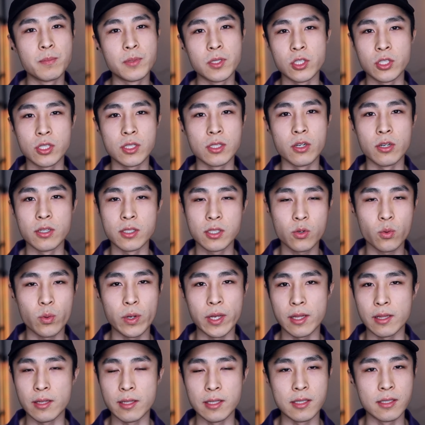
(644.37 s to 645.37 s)
but just not as
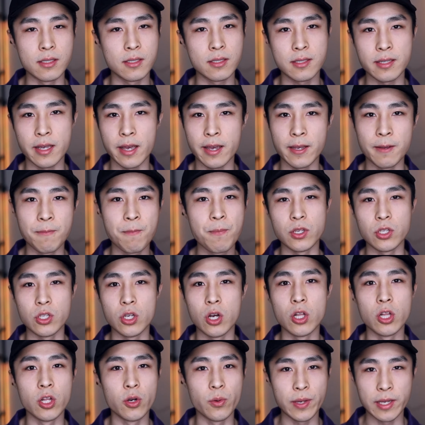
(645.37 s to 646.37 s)
quickly as, say,
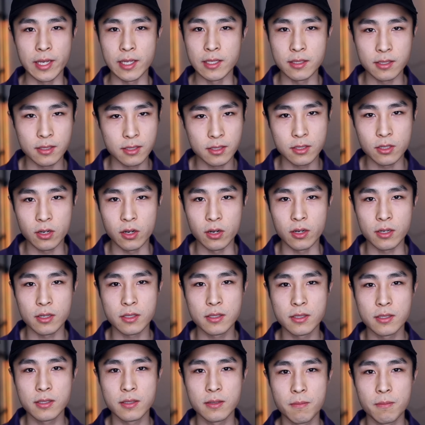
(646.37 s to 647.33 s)
YOLOing into stocks.